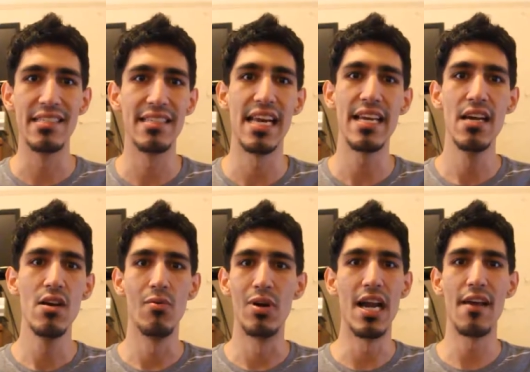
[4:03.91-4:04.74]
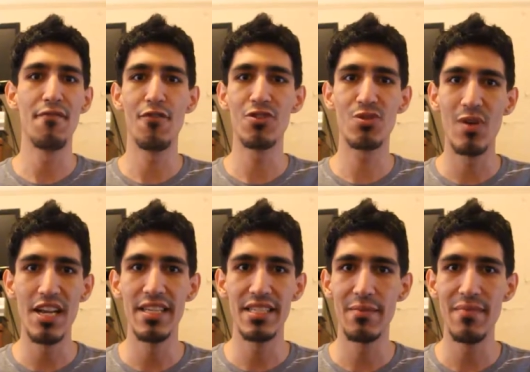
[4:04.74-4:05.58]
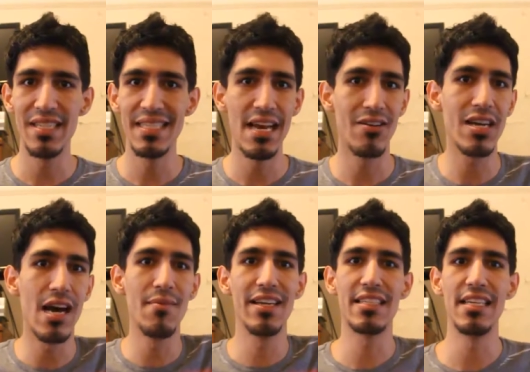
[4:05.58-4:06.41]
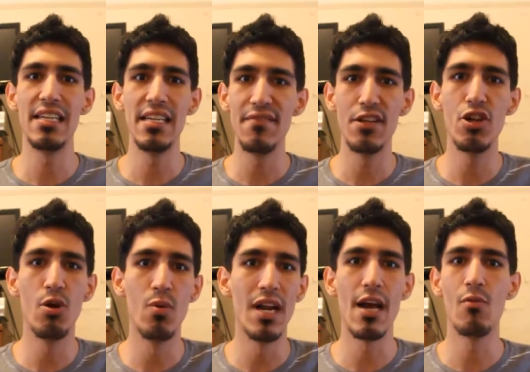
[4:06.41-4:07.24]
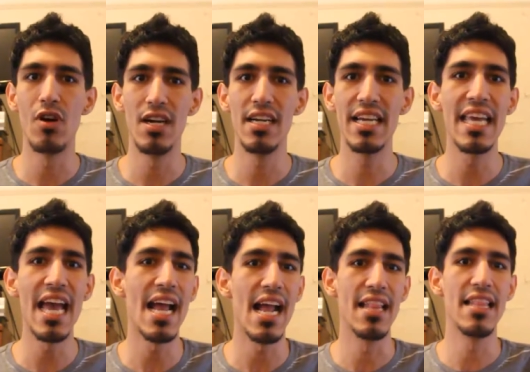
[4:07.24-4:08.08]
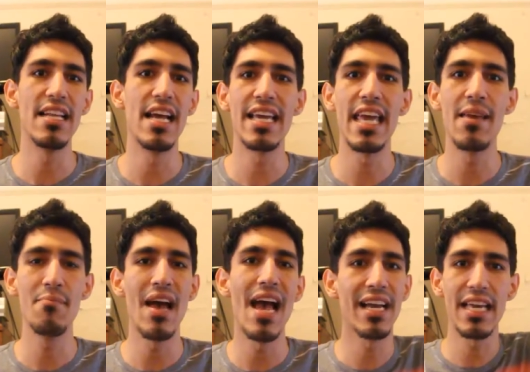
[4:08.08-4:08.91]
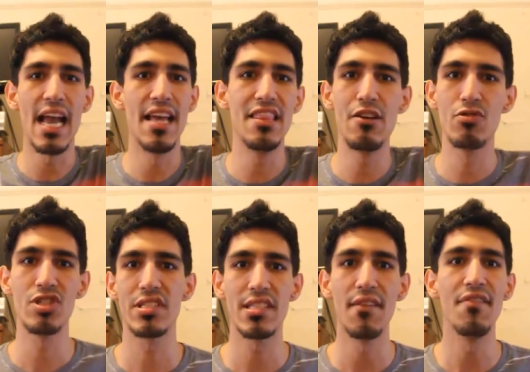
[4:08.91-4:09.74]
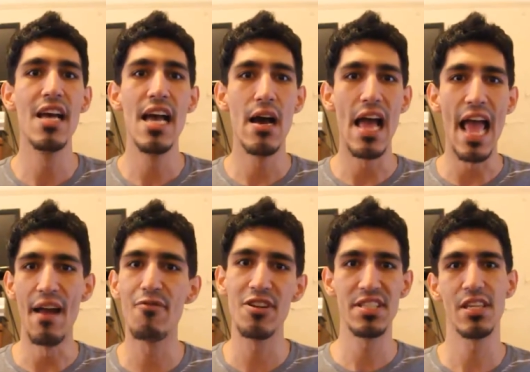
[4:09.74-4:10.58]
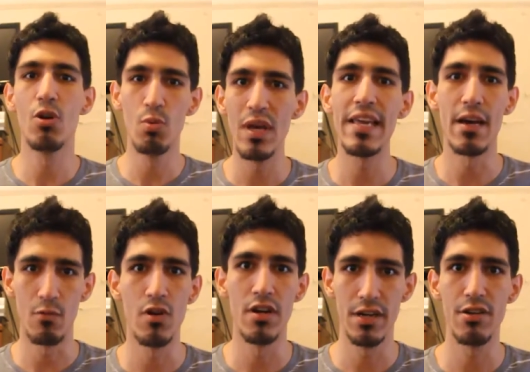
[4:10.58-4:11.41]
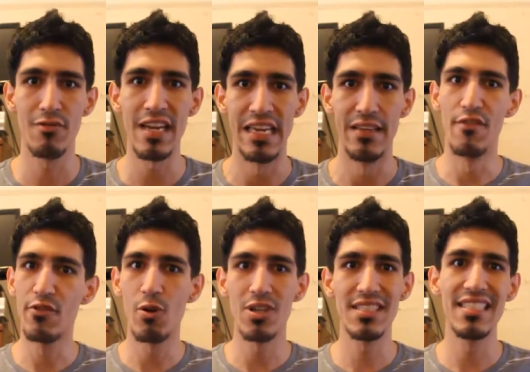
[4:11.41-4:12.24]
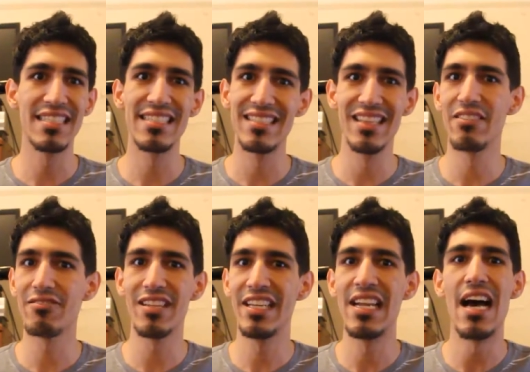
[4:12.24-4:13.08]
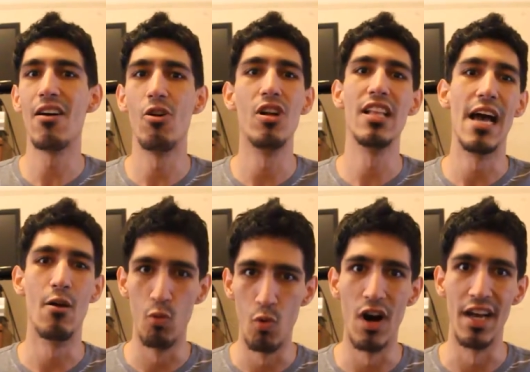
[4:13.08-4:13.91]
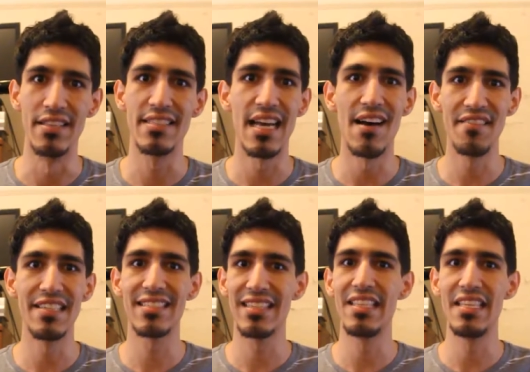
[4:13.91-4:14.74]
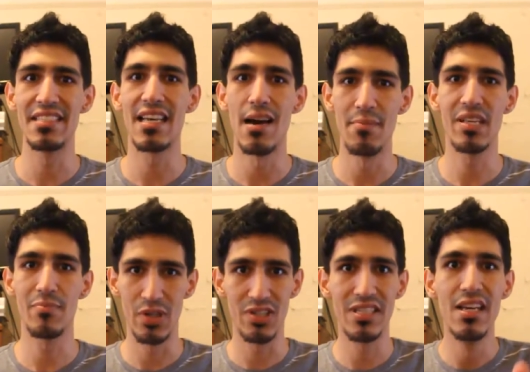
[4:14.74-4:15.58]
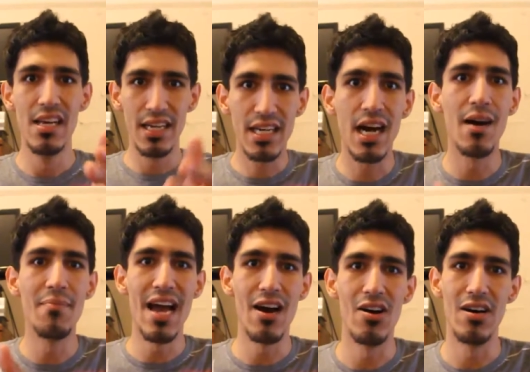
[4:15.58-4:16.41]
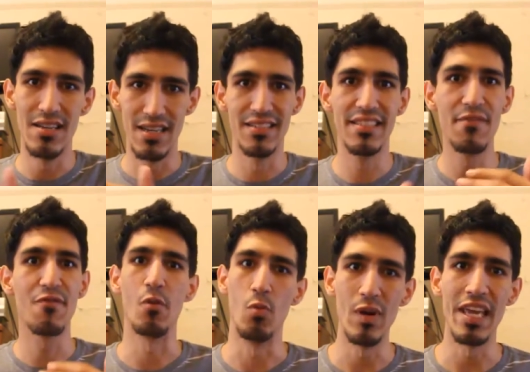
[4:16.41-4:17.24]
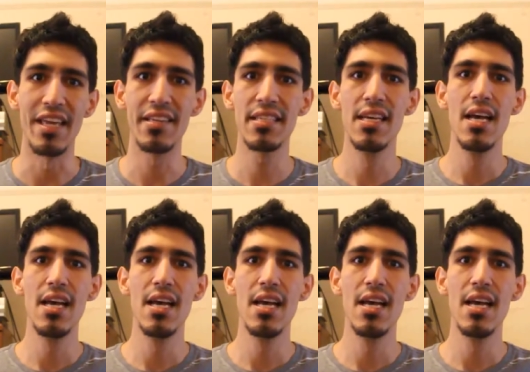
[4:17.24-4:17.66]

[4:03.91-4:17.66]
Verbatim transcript: Like, when I first went into Midtown Comics, I didn't even know what I wanted to get, and then I came back and there was stuff every single week I wanted to read. Of course, this is literally not all at once. Obviously, these comic books come out in different weeks.